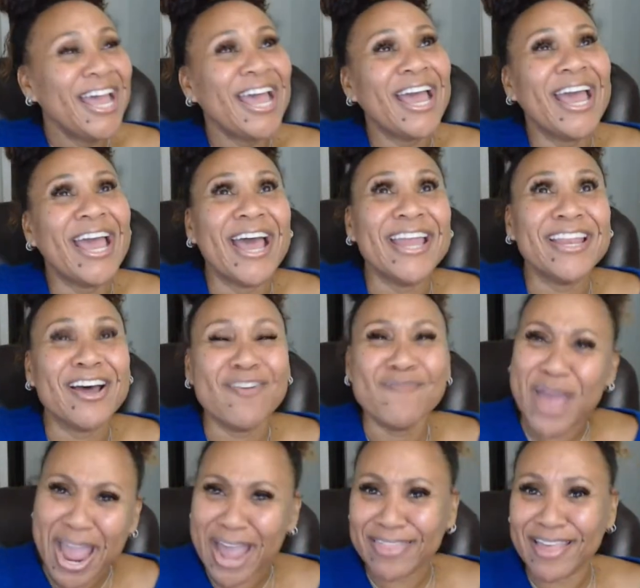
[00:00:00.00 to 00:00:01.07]
And man,
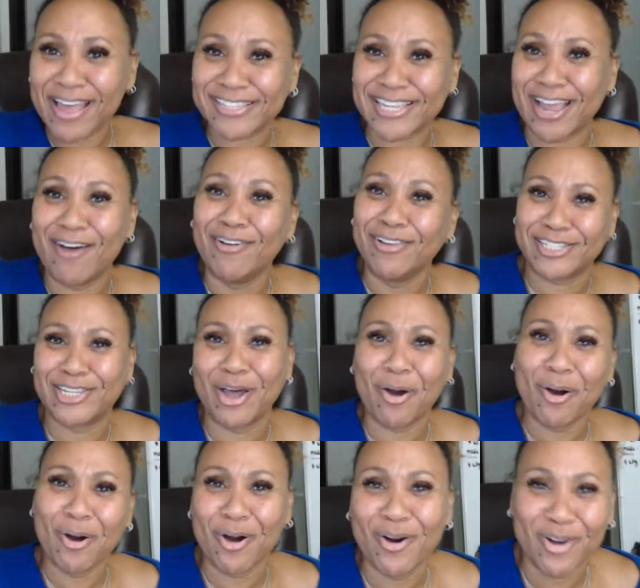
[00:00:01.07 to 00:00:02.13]
that sounds
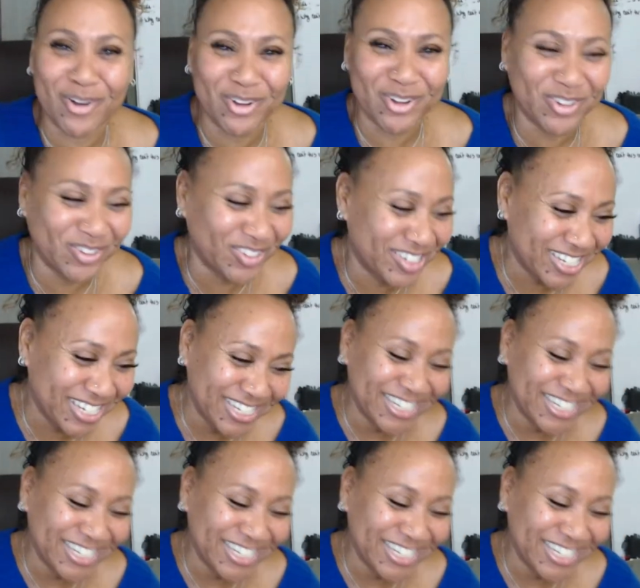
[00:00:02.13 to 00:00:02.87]
so old.